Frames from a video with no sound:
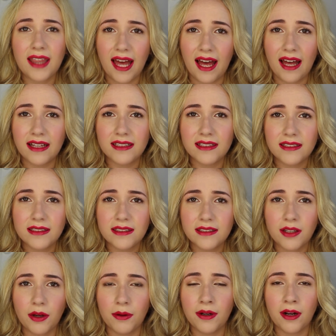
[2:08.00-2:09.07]
that
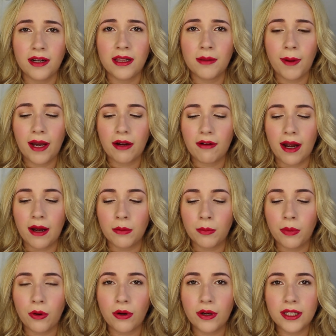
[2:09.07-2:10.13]
going on in the background,
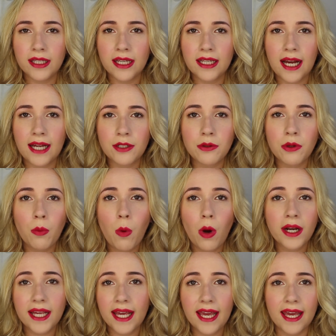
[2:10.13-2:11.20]
but I don't know
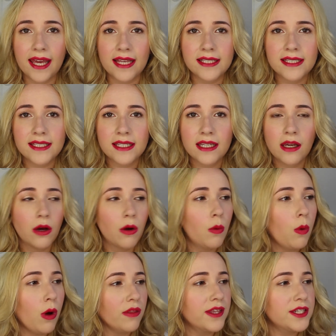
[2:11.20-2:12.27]
what it is,
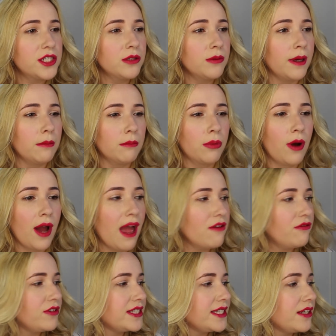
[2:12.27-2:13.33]
what they're doing, but
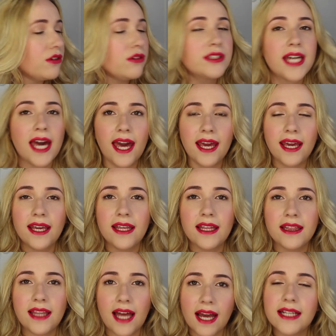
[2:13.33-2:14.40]
every single
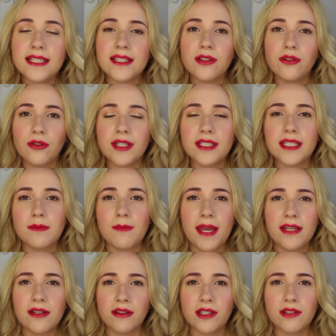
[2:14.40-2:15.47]
day that is the noise that's
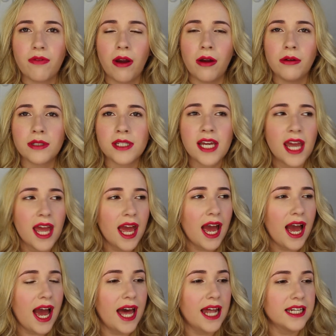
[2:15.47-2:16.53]
made on this road,
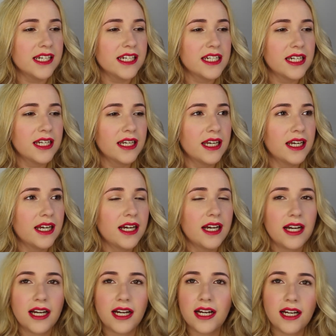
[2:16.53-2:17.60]
and
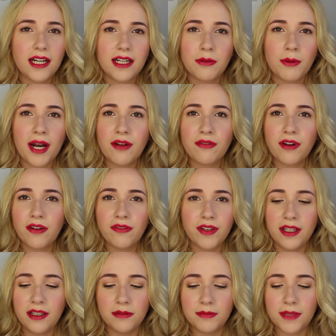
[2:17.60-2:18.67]
whenever I
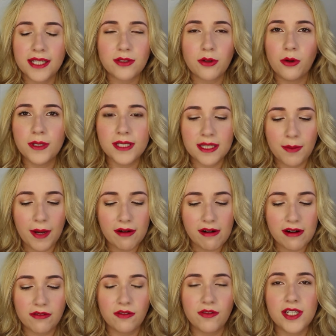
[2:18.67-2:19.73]
film it's always in the
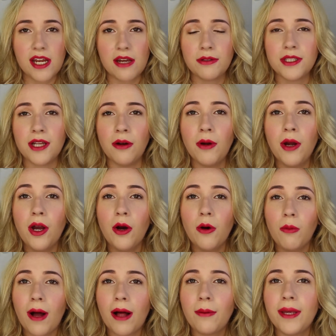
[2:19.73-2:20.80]
background of the video, so
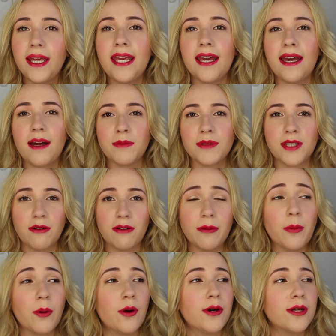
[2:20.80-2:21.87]
while we're here I'm sorry.
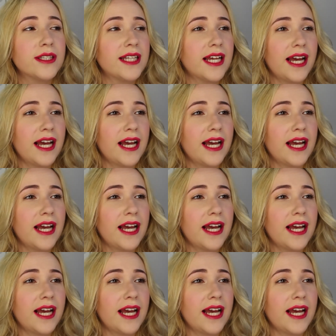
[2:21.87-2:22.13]
But